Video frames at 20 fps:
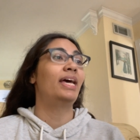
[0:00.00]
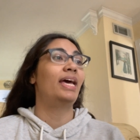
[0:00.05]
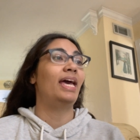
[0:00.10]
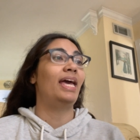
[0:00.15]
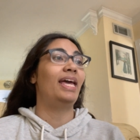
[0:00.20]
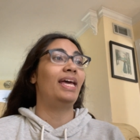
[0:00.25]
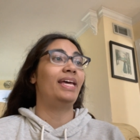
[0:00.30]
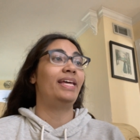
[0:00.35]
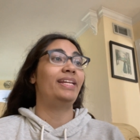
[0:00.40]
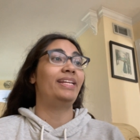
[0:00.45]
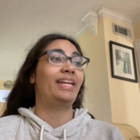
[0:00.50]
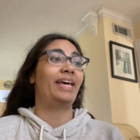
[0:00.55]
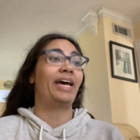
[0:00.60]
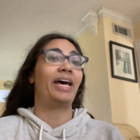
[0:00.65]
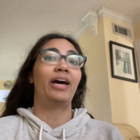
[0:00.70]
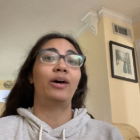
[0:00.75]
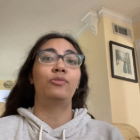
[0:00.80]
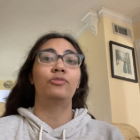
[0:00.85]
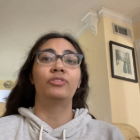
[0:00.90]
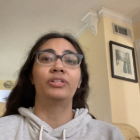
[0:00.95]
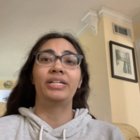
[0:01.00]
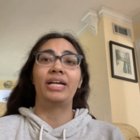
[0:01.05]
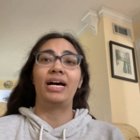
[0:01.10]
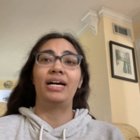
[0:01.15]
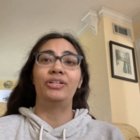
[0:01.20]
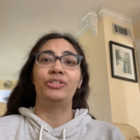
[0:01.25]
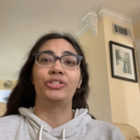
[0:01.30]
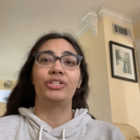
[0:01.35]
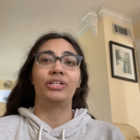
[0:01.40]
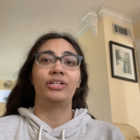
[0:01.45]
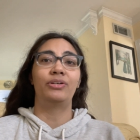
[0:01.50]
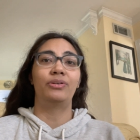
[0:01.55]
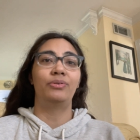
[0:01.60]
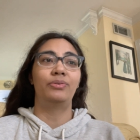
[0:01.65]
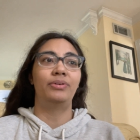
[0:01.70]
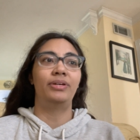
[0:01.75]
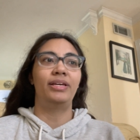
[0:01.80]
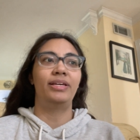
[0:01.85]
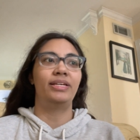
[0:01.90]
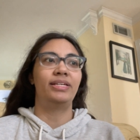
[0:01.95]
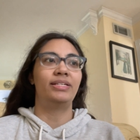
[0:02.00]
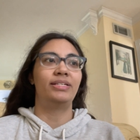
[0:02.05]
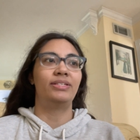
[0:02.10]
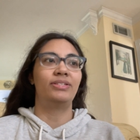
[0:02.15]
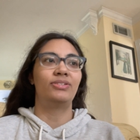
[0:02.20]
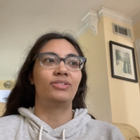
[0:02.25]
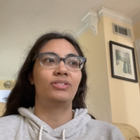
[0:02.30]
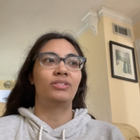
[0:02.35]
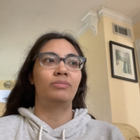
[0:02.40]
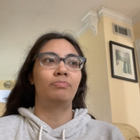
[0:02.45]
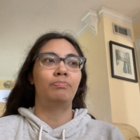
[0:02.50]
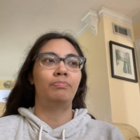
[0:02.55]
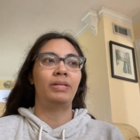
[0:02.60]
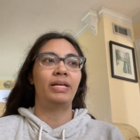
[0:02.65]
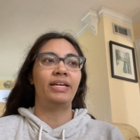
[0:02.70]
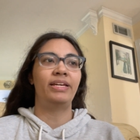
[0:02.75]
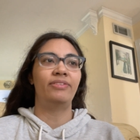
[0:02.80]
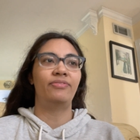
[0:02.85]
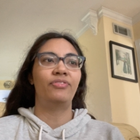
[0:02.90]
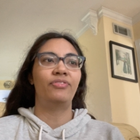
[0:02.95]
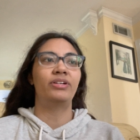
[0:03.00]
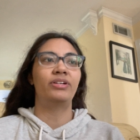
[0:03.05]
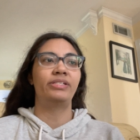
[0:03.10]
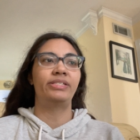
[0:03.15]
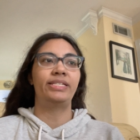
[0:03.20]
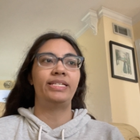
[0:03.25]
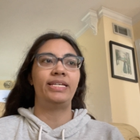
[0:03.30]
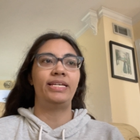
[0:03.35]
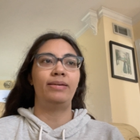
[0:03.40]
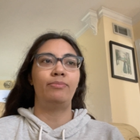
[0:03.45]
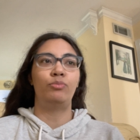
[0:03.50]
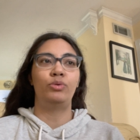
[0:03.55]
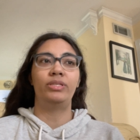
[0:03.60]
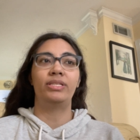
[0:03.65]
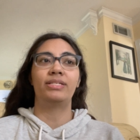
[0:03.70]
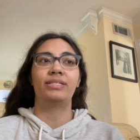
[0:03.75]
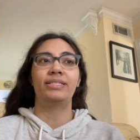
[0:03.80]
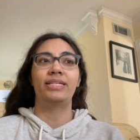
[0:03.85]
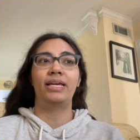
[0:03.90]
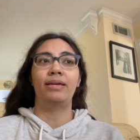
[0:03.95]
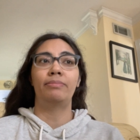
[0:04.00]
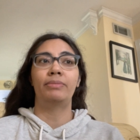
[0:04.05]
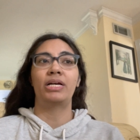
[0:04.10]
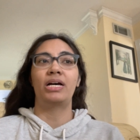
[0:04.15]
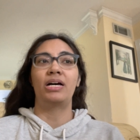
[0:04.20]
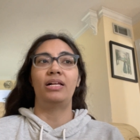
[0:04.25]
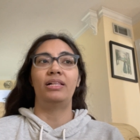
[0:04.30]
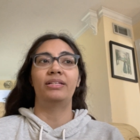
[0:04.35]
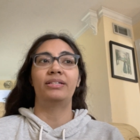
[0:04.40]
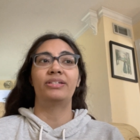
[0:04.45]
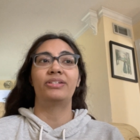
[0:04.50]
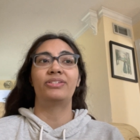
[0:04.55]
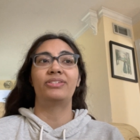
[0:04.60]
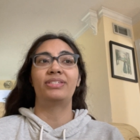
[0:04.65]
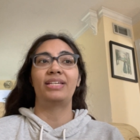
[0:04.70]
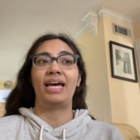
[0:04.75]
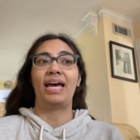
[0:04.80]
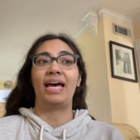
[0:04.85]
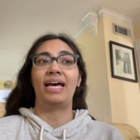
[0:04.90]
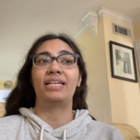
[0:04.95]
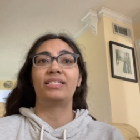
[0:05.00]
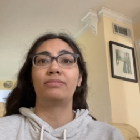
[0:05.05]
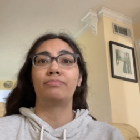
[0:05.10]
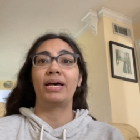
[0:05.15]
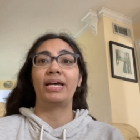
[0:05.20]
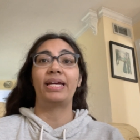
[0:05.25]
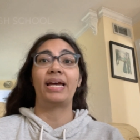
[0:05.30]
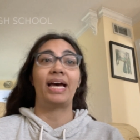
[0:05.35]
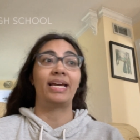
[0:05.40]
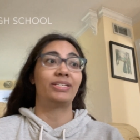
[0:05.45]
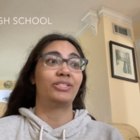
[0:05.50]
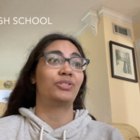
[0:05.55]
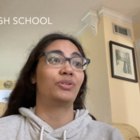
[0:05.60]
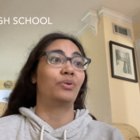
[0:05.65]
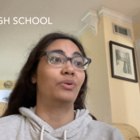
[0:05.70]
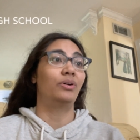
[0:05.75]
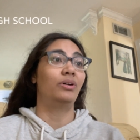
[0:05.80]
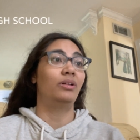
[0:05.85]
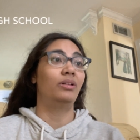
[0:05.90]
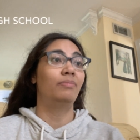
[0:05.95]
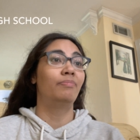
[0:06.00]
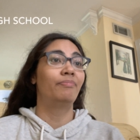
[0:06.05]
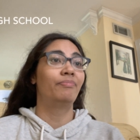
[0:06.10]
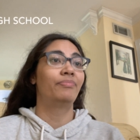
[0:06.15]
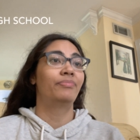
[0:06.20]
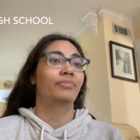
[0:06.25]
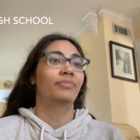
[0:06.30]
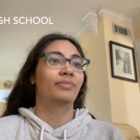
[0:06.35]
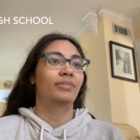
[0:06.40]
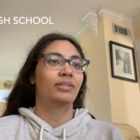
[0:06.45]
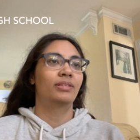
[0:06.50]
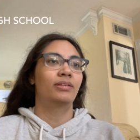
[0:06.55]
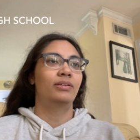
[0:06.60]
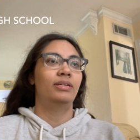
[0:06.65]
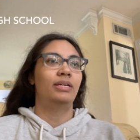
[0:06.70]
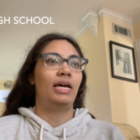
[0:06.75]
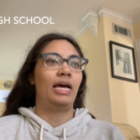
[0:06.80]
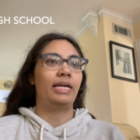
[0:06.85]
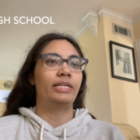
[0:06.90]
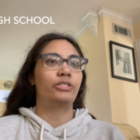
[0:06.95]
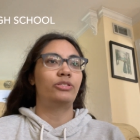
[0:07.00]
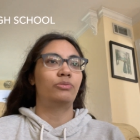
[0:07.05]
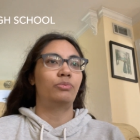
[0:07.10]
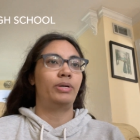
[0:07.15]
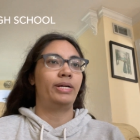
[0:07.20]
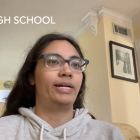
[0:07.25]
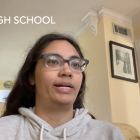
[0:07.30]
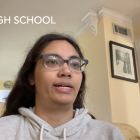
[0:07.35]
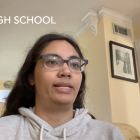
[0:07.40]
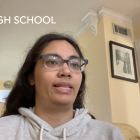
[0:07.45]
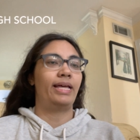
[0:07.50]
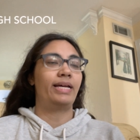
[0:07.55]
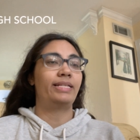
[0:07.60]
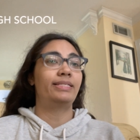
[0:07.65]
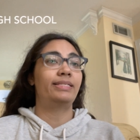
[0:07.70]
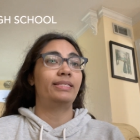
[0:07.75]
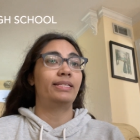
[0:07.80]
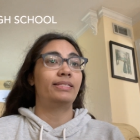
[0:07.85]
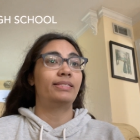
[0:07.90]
and now Ronaldo is playing for a team with the same colors as my high school. I swear, that's the